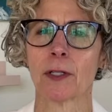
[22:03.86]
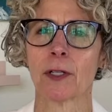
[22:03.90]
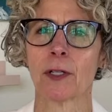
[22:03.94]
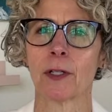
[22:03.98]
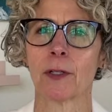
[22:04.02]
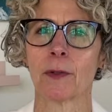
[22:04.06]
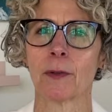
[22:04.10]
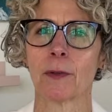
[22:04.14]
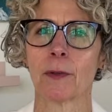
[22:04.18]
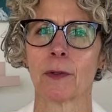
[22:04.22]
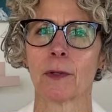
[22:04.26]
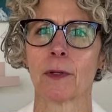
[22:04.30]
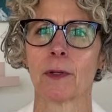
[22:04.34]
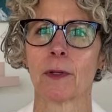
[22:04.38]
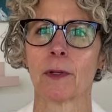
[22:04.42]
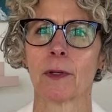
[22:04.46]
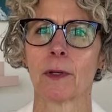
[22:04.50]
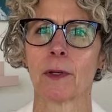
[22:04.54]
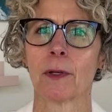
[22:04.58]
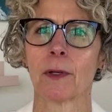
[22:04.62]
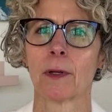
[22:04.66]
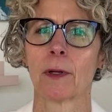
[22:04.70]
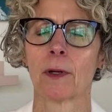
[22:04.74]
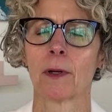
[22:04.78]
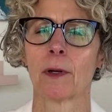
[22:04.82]
you?
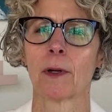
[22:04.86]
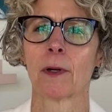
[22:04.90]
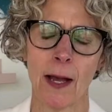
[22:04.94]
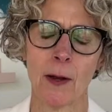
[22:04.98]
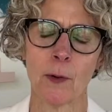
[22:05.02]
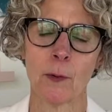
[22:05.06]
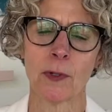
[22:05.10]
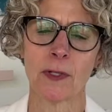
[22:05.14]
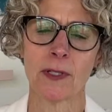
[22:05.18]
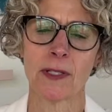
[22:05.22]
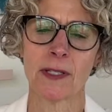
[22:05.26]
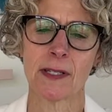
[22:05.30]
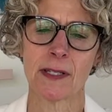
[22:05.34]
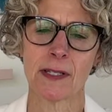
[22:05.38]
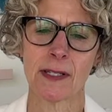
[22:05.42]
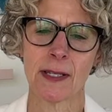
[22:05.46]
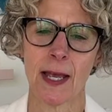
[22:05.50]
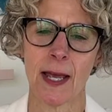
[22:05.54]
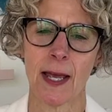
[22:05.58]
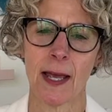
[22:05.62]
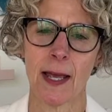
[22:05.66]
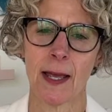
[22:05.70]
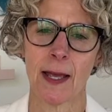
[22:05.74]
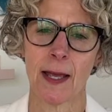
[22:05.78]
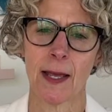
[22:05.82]
I would
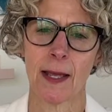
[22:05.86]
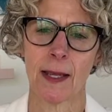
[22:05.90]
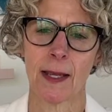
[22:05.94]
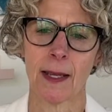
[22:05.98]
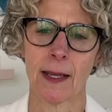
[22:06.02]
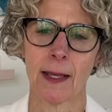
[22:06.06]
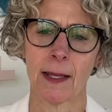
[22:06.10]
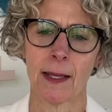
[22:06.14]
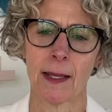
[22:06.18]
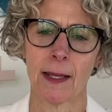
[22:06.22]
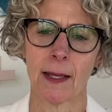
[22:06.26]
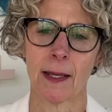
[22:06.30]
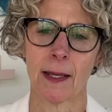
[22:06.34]
say